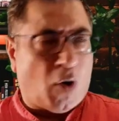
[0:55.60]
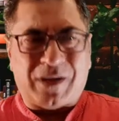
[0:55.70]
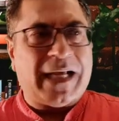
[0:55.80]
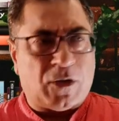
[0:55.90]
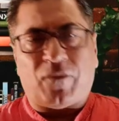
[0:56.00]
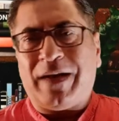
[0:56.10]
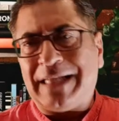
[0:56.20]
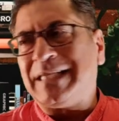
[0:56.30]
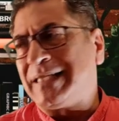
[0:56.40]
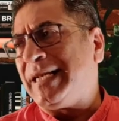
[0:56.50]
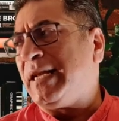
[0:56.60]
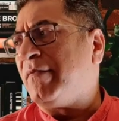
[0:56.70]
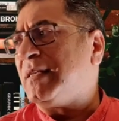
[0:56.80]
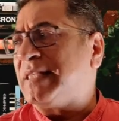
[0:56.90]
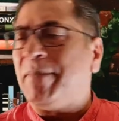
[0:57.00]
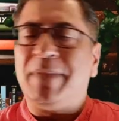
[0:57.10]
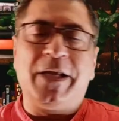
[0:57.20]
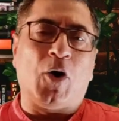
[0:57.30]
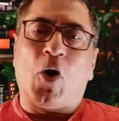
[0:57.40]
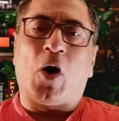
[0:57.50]
or that of a legislative
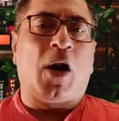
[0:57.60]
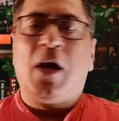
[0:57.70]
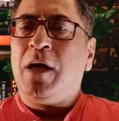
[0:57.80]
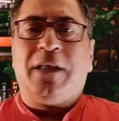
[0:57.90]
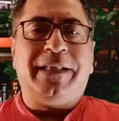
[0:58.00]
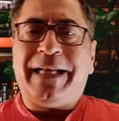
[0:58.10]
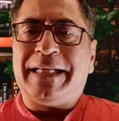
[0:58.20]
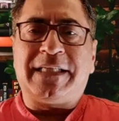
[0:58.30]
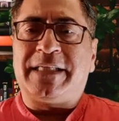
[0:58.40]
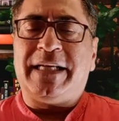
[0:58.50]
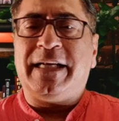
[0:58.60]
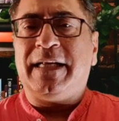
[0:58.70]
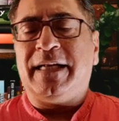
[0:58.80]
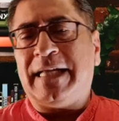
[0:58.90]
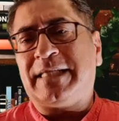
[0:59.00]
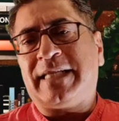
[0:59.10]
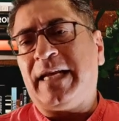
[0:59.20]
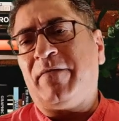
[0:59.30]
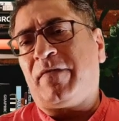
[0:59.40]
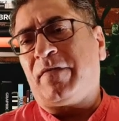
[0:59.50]
assembly or the
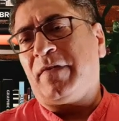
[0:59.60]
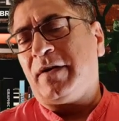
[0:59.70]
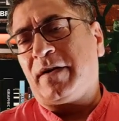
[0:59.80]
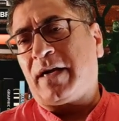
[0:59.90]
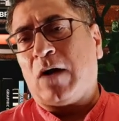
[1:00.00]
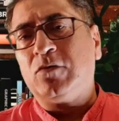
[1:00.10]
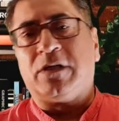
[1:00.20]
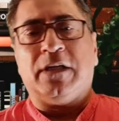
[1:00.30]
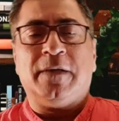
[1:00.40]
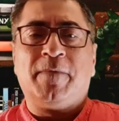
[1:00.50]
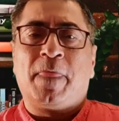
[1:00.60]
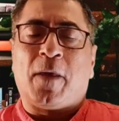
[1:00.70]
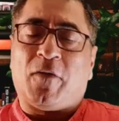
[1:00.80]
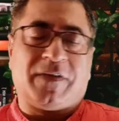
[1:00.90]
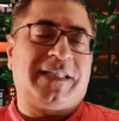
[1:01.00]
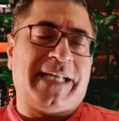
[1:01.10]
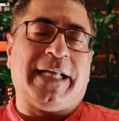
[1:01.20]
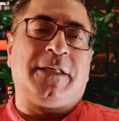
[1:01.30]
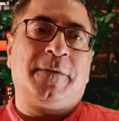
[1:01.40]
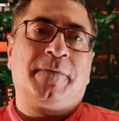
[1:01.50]
legislative council of a
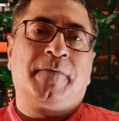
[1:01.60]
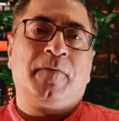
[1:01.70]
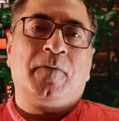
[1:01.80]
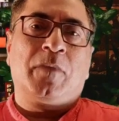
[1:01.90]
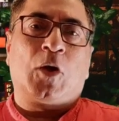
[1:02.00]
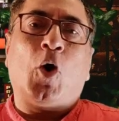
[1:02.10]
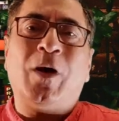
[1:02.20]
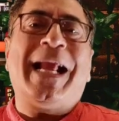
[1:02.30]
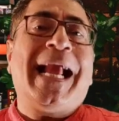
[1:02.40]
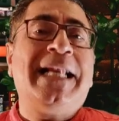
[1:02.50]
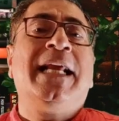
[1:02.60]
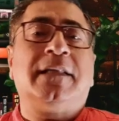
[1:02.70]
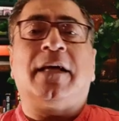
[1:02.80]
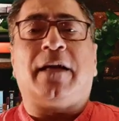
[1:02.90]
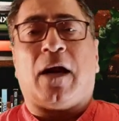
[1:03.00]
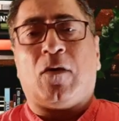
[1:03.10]
state on any other